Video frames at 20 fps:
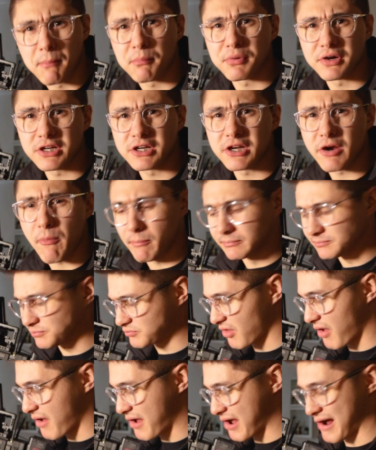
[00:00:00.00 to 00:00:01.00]
Pretty good.
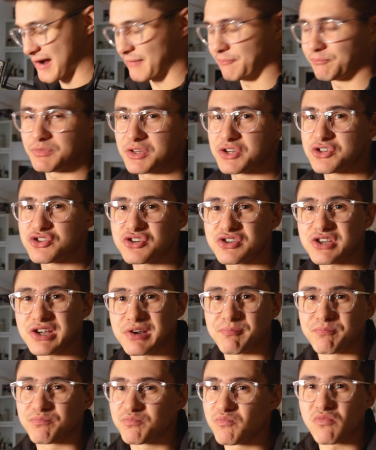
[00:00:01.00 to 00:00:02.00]
Yeah, there's just
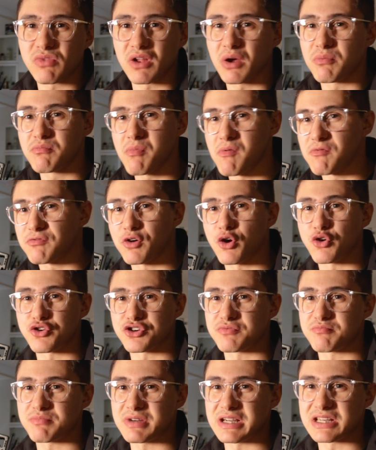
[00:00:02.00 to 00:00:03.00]
like
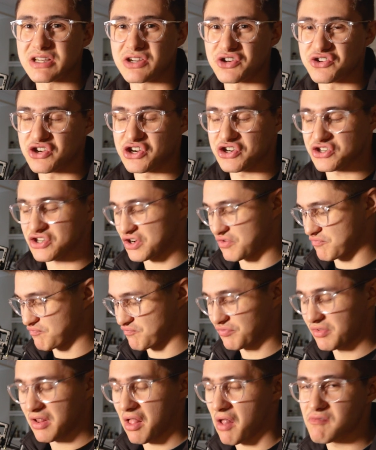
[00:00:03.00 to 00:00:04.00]
frozen pizza. It takes like
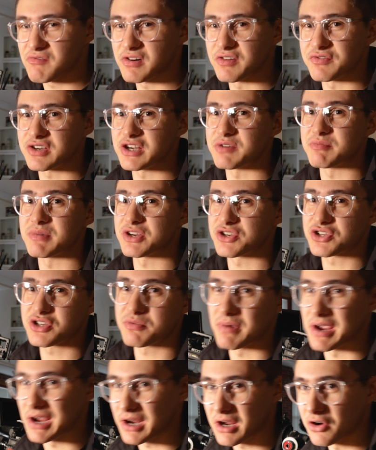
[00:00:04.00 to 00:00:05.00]
15 minutes
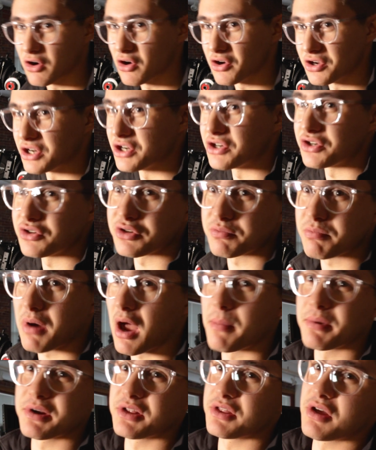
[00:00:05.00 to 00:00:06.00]
to make, and all you need to do is
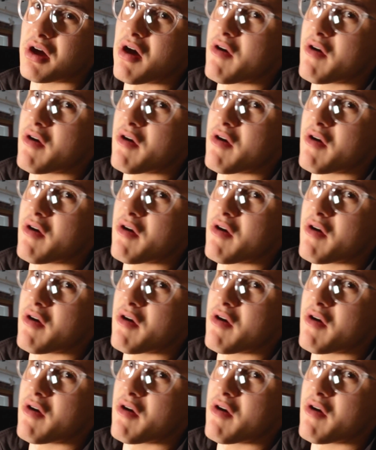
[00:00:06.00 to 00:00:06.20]
pop it in the